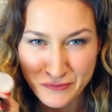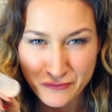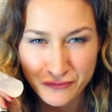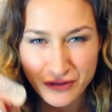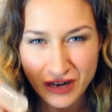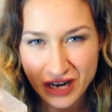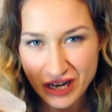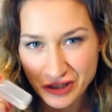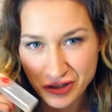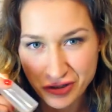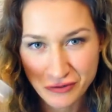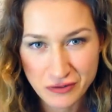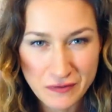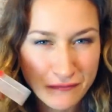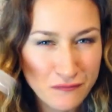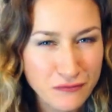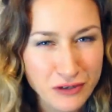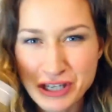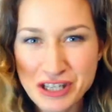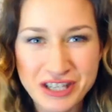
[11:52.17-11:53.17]
fresh
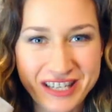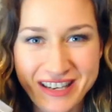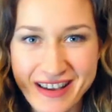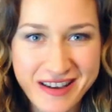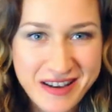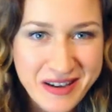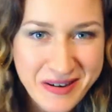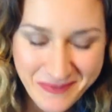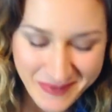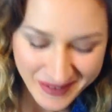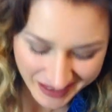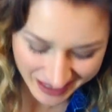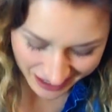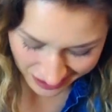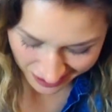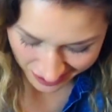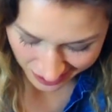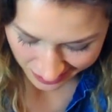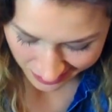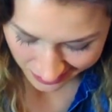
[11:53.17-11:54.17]
refreshing
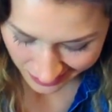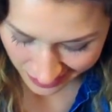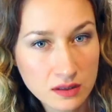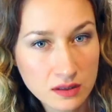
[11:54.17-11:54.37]
combination.